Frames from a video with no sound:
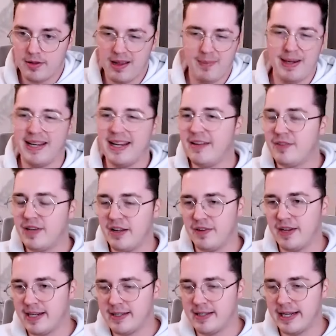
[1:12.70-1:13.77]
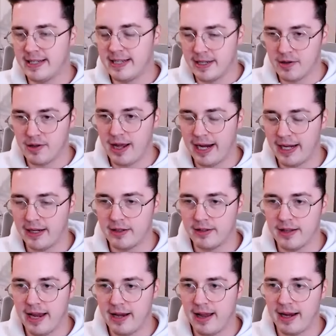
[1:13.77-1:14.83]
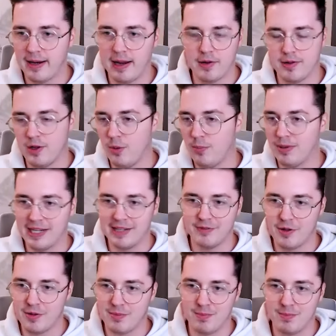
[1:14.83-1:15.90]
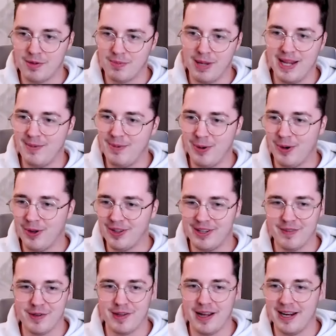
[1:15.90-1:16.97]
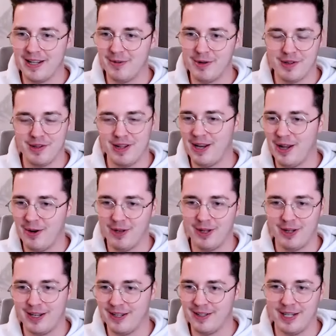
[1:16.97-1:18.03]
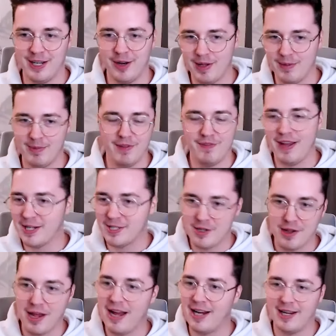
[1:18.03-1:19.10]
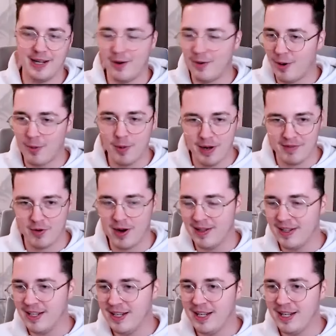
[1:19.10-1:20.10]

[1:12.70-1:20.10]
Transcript: I mean, even if he did sign, then I still believe there's people on the other side that would say, no, look, you know, he faked the signing or whatever, right?